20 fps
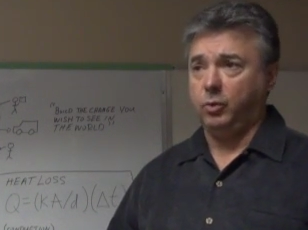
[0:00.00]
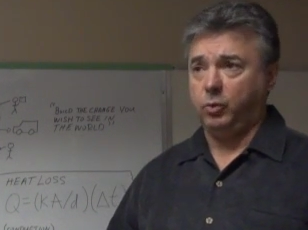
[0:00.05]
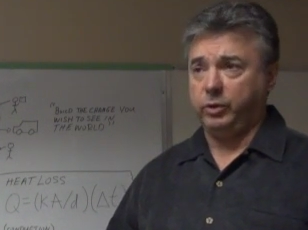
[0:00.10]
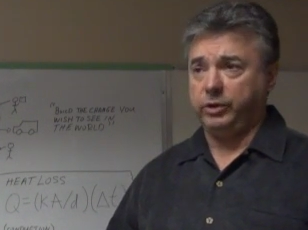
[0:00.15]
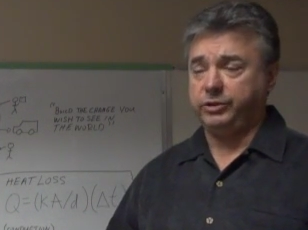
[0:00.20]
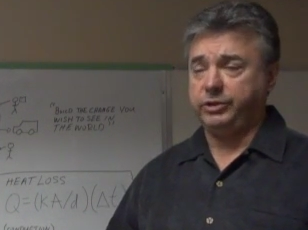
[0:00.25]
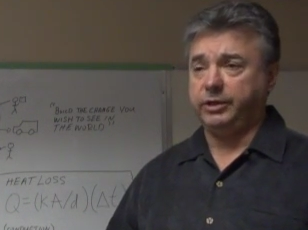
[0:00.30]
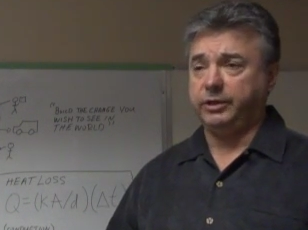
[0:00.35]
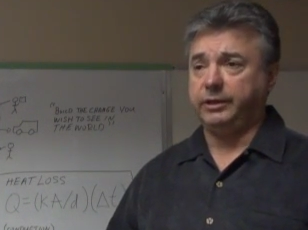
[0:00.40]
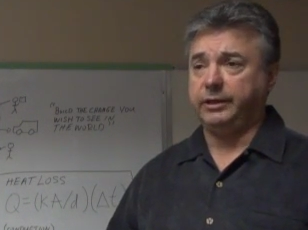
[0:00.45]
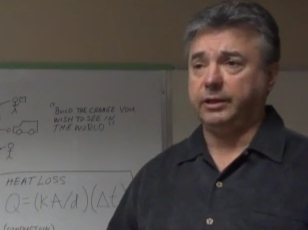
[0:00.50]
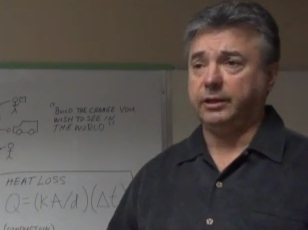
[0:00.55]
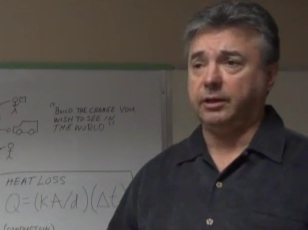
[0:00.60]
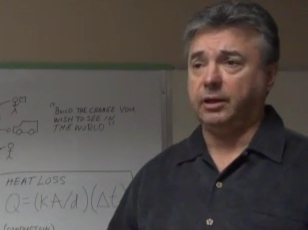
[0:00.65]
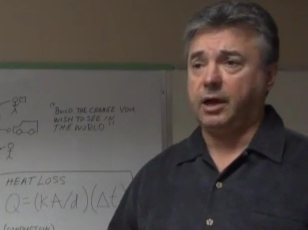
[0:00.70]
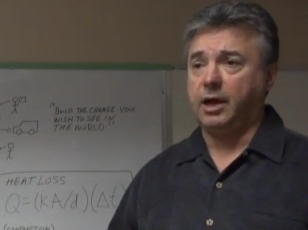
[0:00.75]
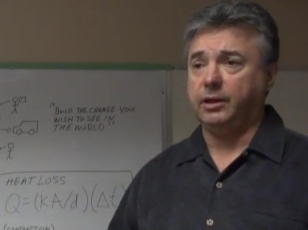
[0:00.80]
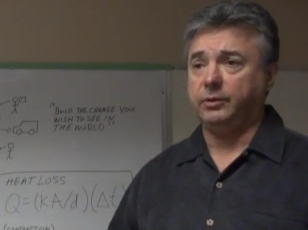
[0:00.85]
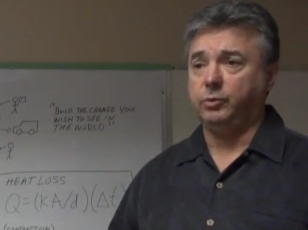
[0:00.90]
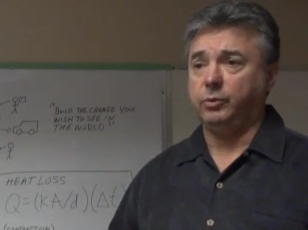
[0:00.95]
we're dealing a
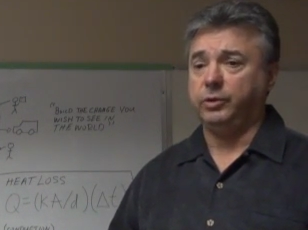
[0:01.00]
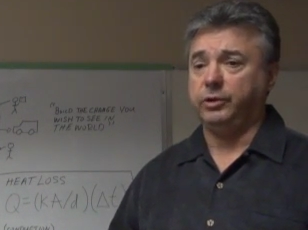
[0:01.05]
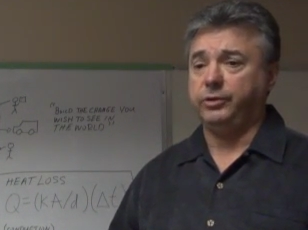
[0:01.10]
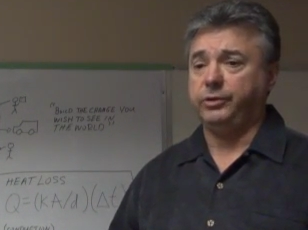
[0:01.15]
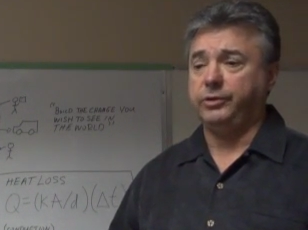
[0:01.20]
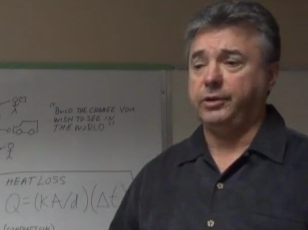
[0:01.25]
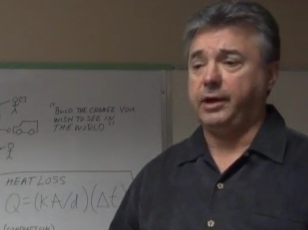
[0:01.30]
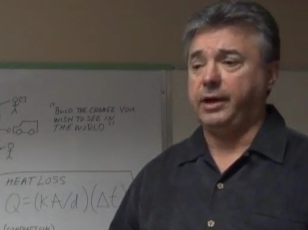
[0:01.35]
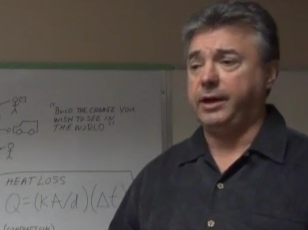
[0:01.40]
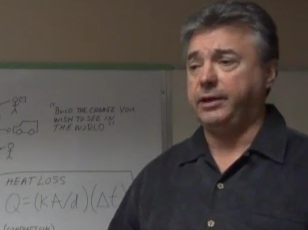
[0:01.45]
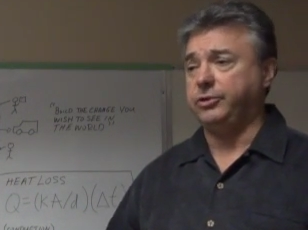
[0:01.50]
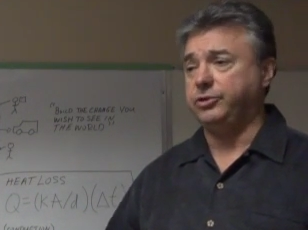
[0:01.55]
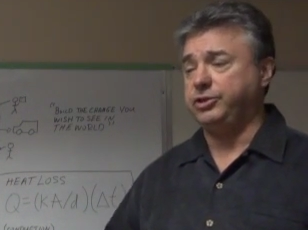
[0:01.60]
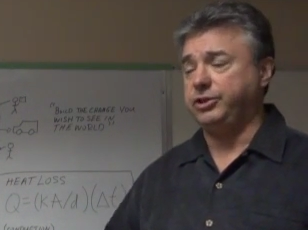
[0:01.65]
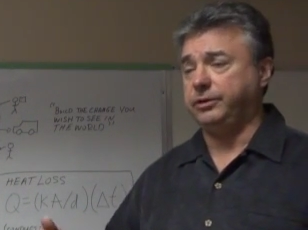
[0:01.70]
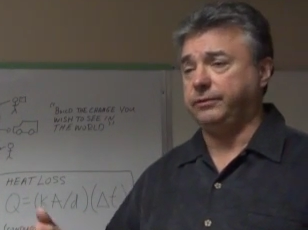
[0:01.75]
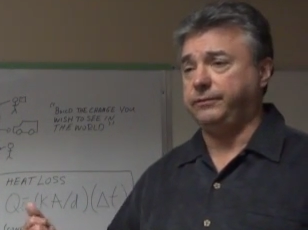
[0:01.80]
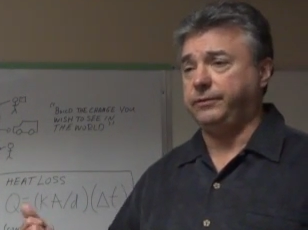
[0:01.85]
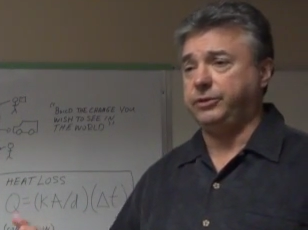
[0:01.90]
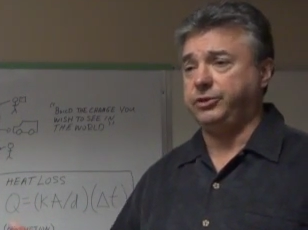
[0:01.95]
lot with
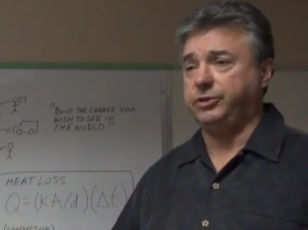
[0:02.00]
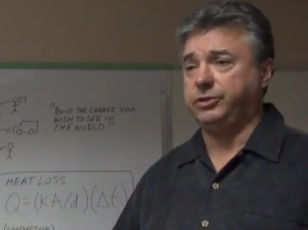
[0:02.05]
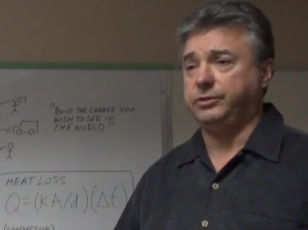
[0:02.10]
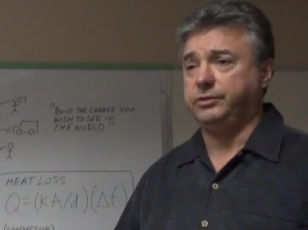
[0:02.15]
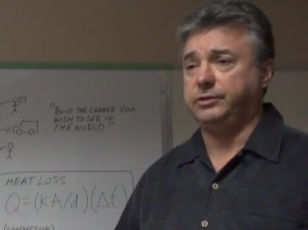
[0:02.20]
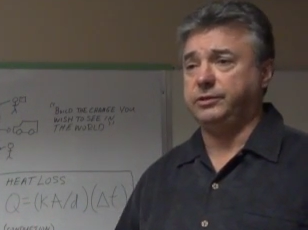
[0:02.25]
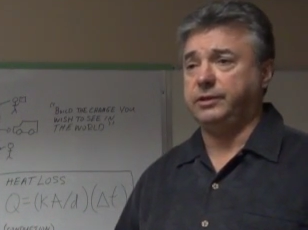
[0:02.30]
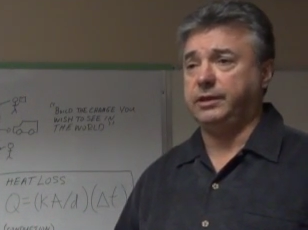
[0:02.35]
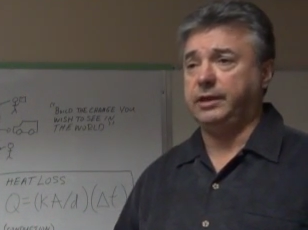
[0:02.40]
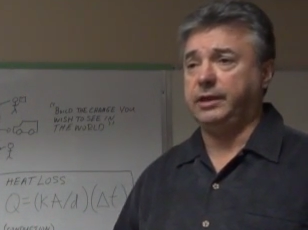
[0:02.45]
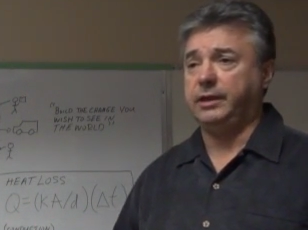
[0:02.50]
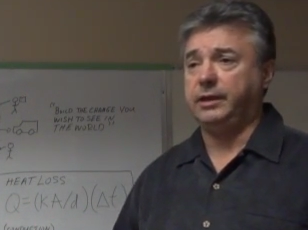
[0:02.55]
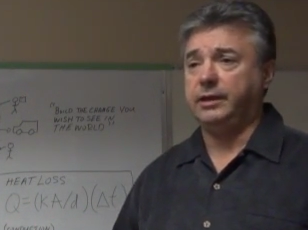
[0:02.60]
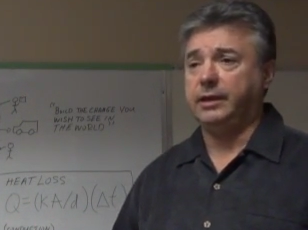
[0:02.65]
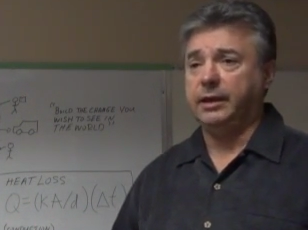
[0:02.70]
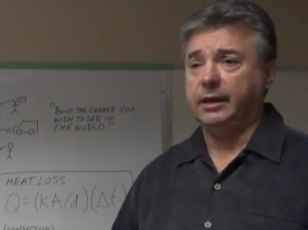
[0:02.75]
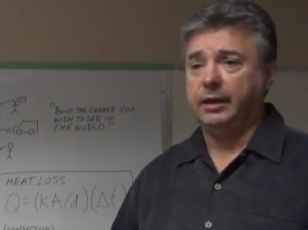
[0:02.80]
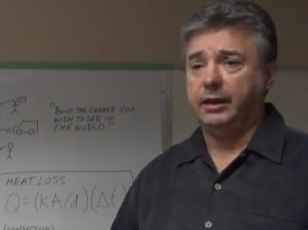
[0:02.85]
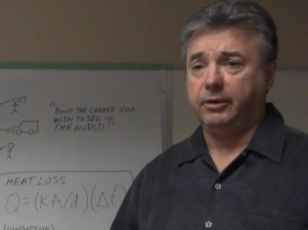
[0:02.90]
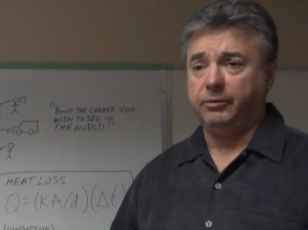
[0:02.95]
energy efficiency